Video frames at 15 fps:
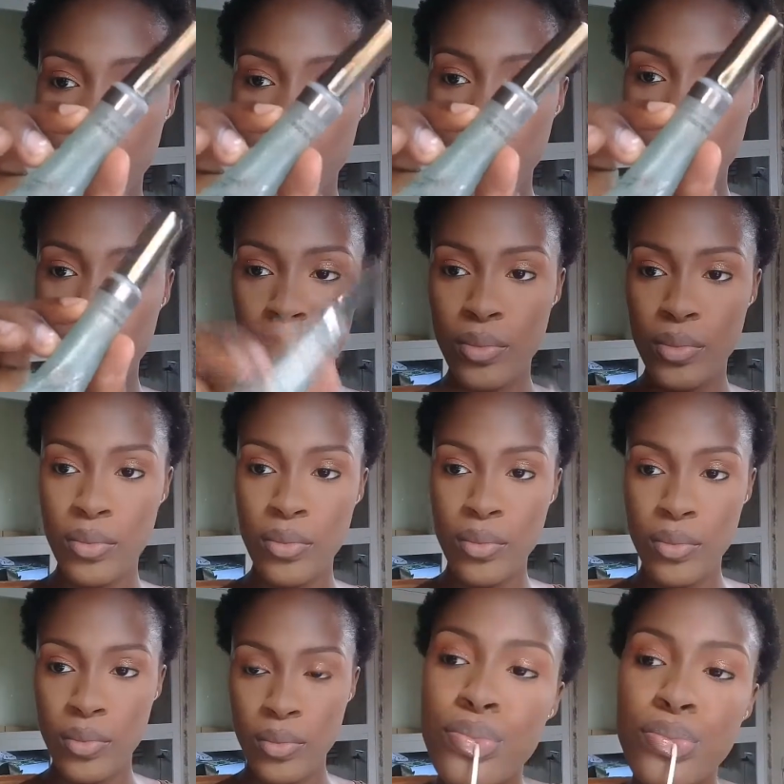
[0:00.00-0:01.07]
my lip, and I'm
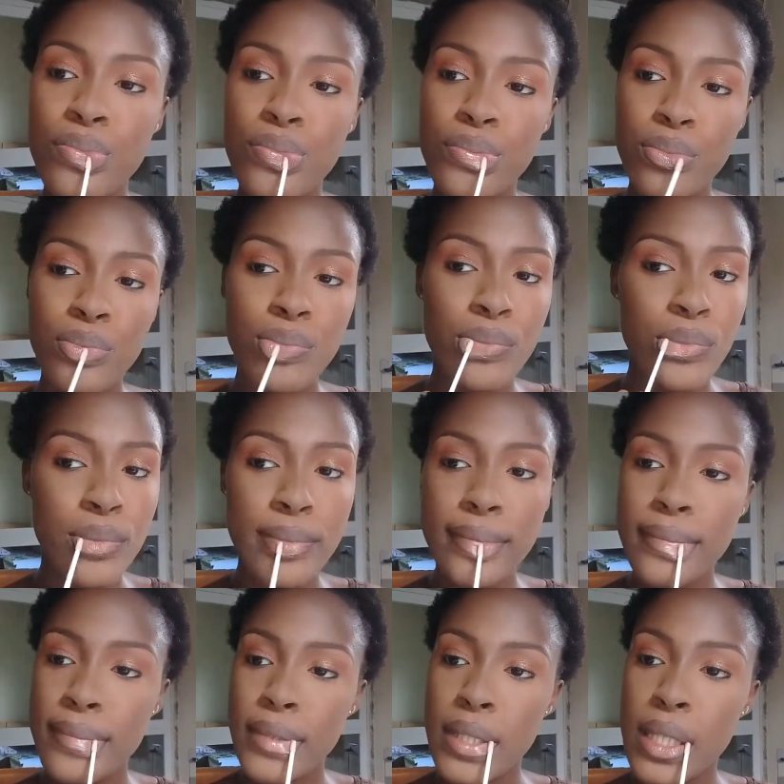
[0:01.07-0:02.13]
going in straight with a
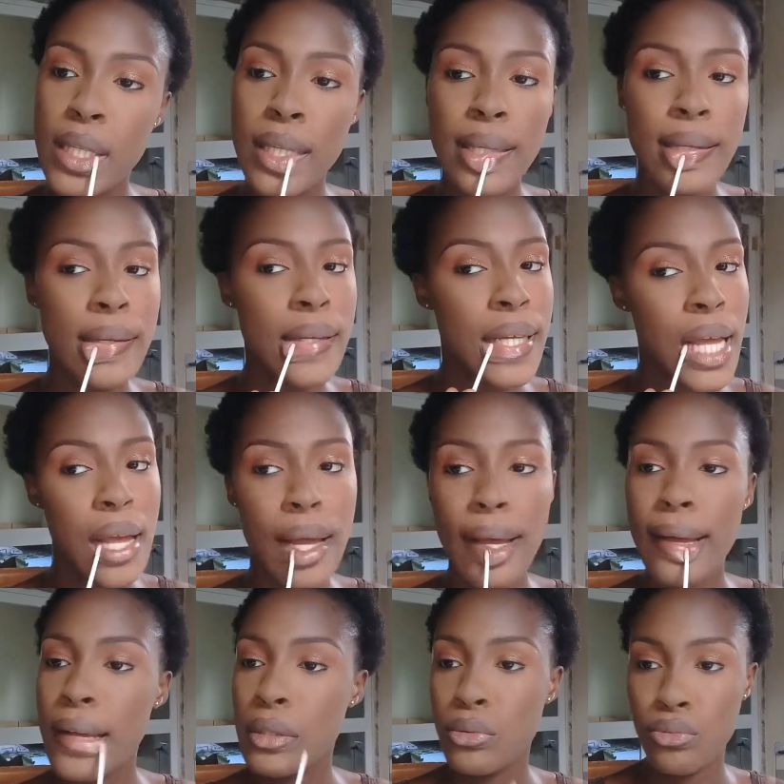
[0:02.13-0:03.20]
lip gloss without
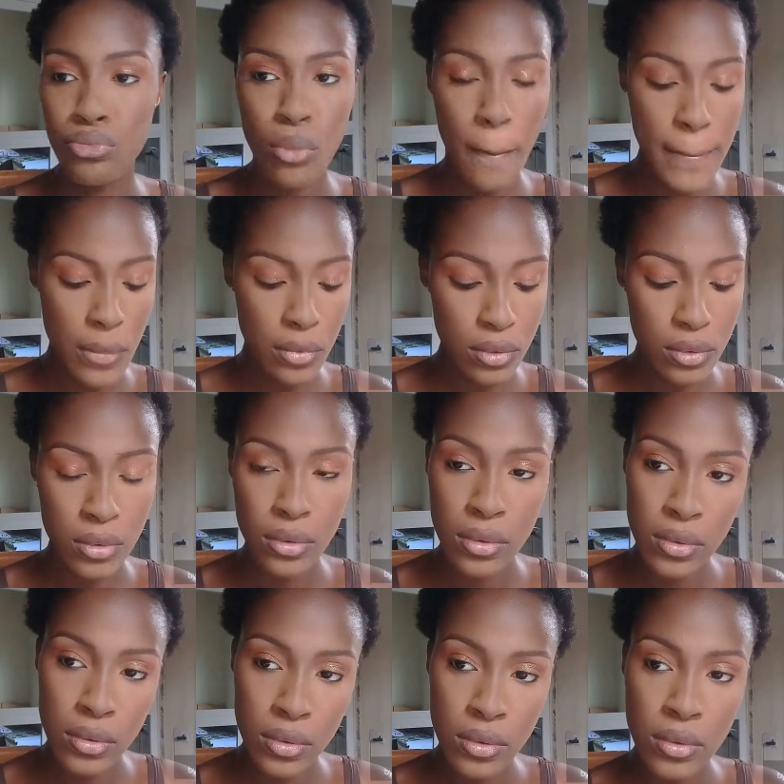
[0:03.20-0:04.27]
applying any
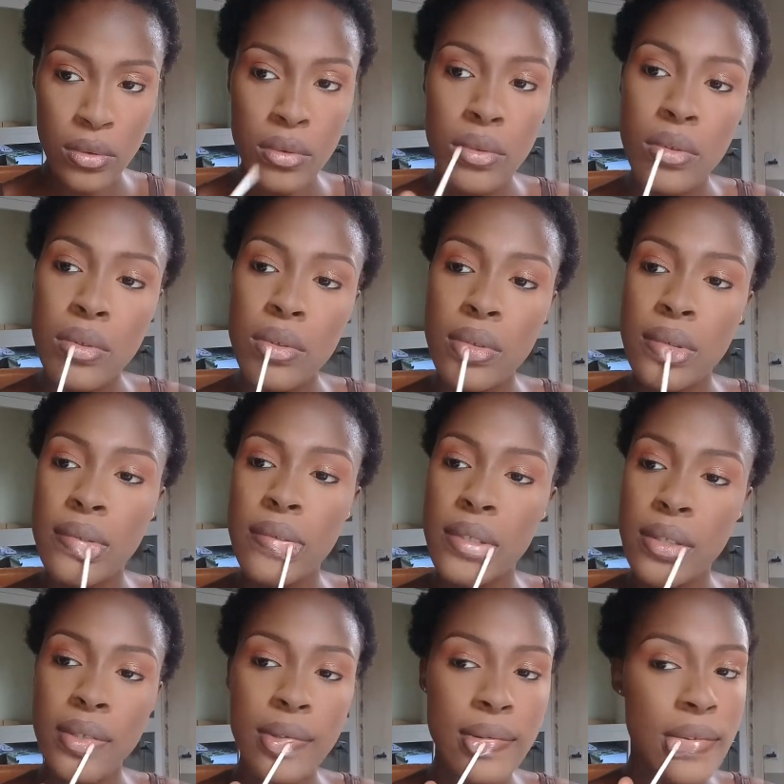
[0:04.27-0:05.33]
ombre
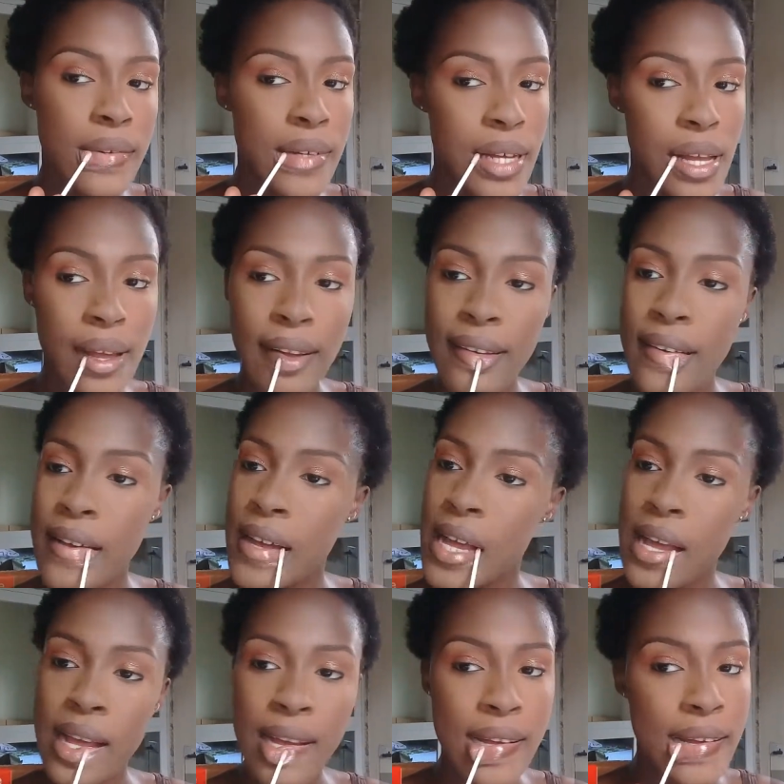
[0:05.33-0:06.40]
lip, without
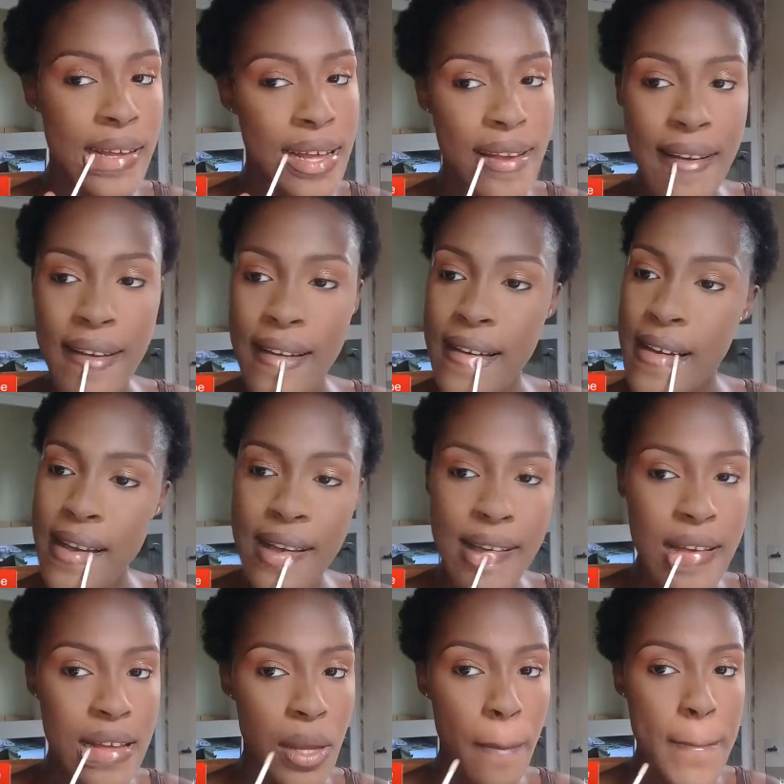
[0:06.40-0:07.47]
applying any
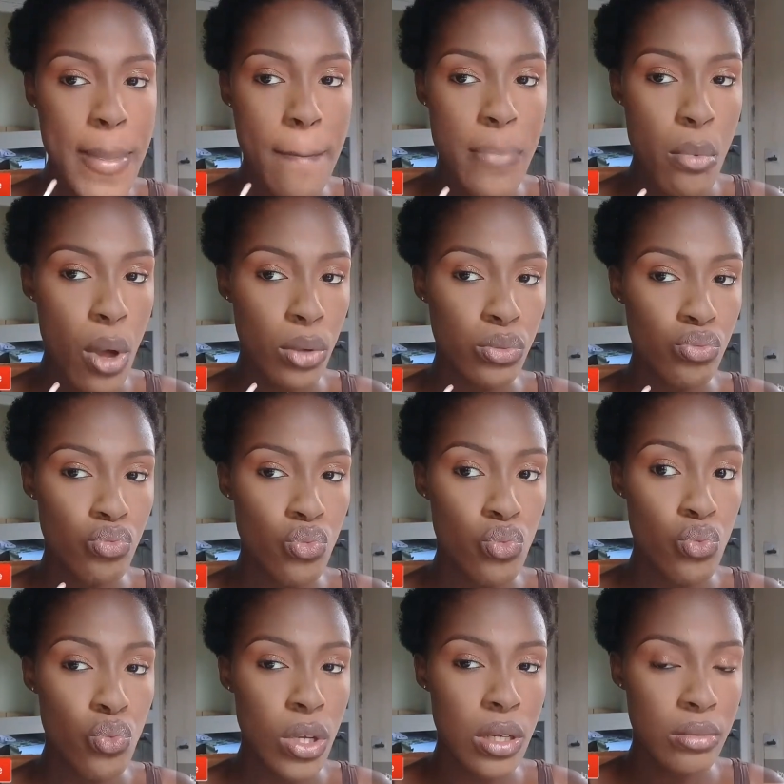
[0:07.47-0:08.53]
lipstick
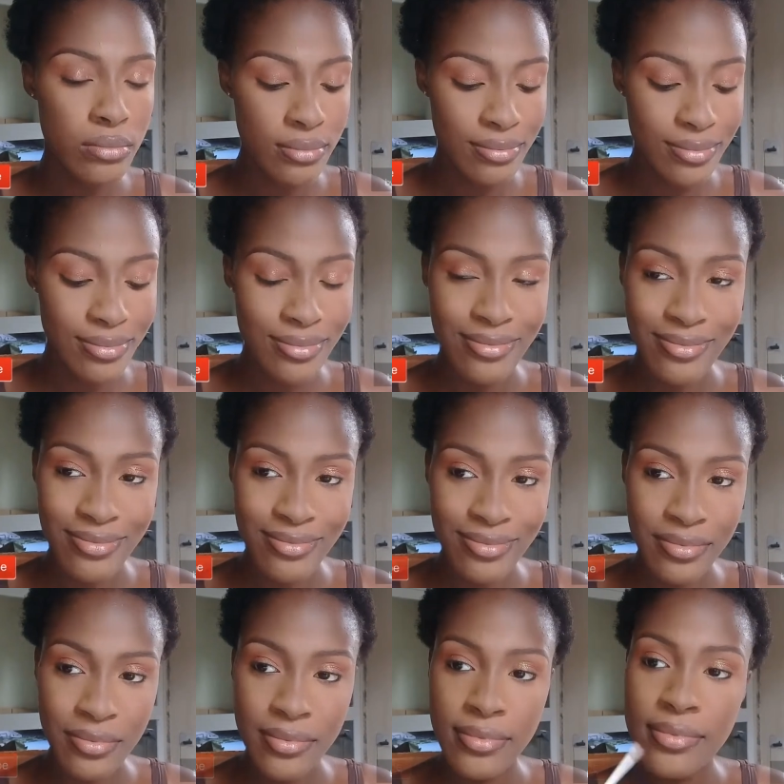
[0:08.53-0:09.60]
at the center of my
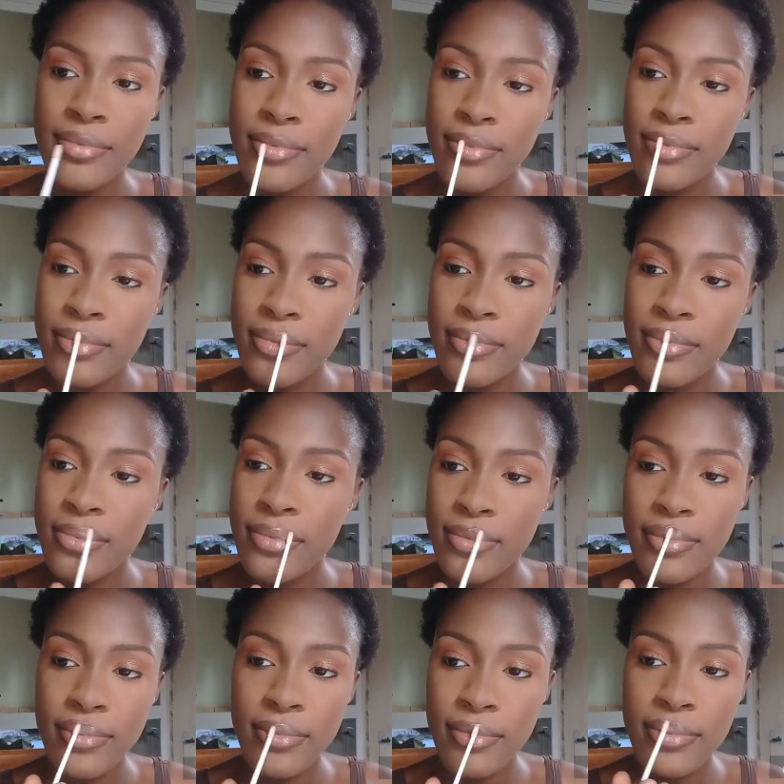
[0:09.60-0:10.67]
lip. I literally
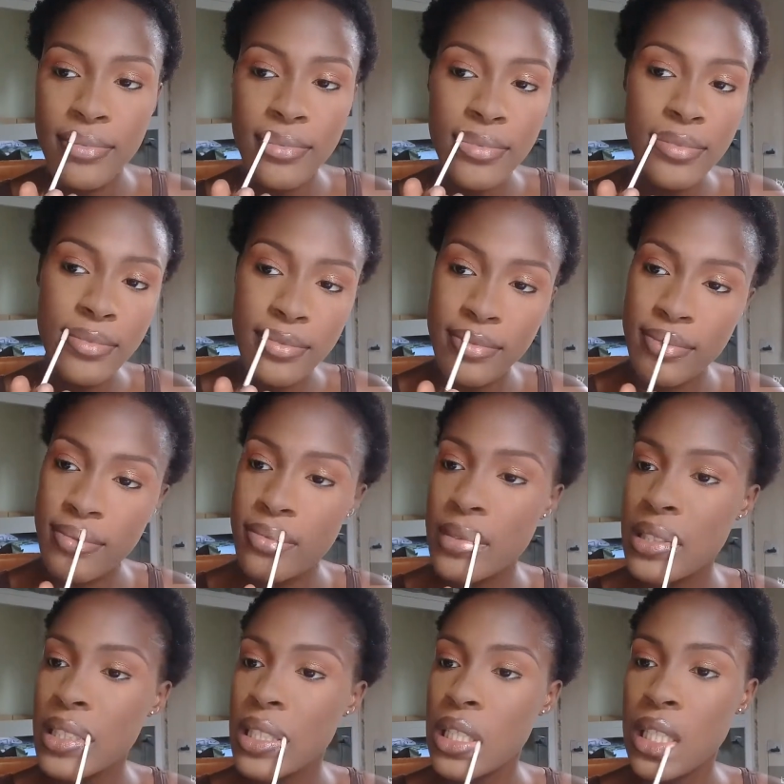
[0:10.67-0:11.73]
love this
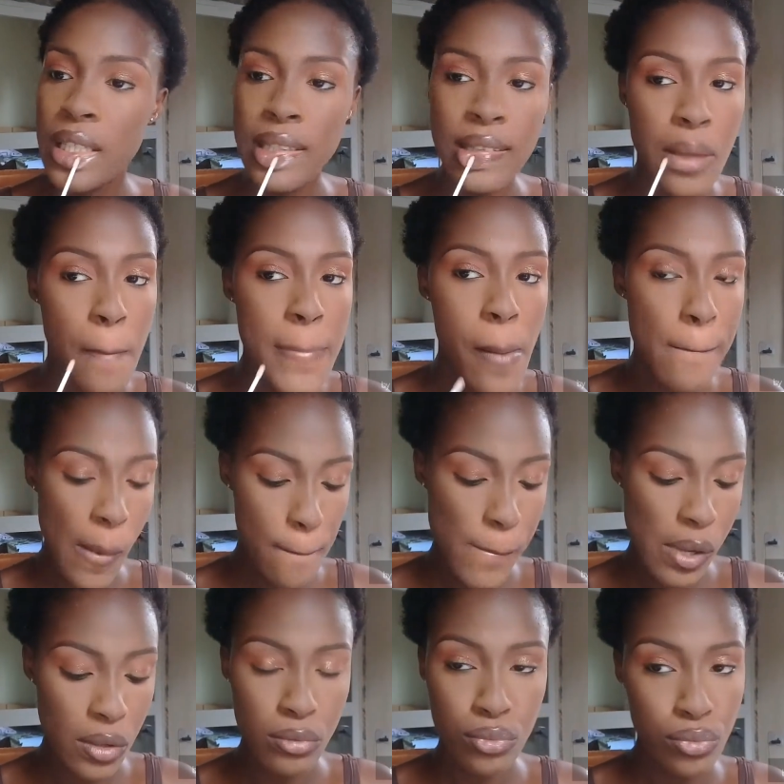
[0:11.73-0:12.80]
combination. Like,
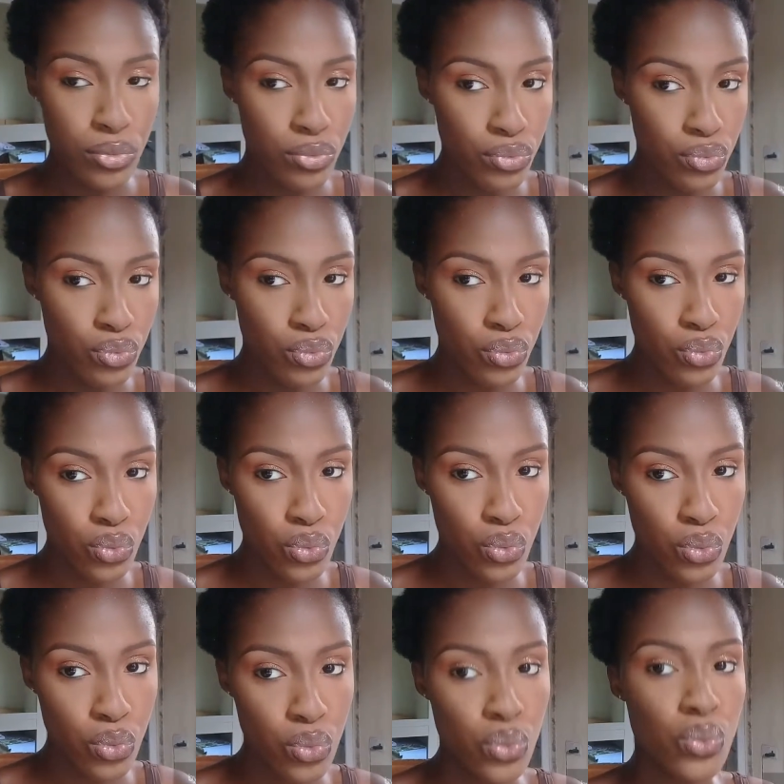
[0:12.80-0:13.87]
I just love it like
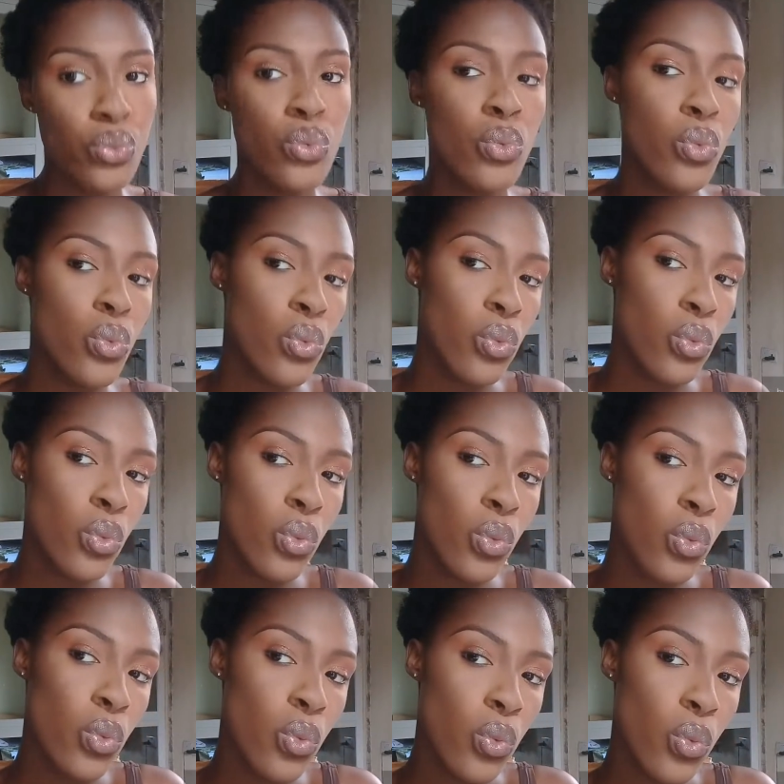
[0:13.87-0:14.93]
so much, and I like when
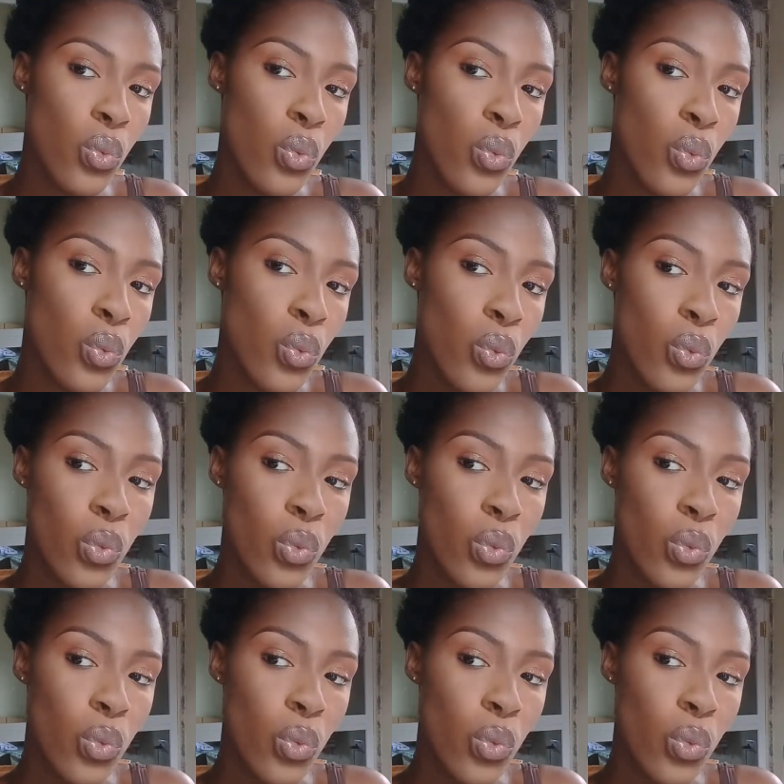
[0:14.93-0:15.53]
I overline my lip,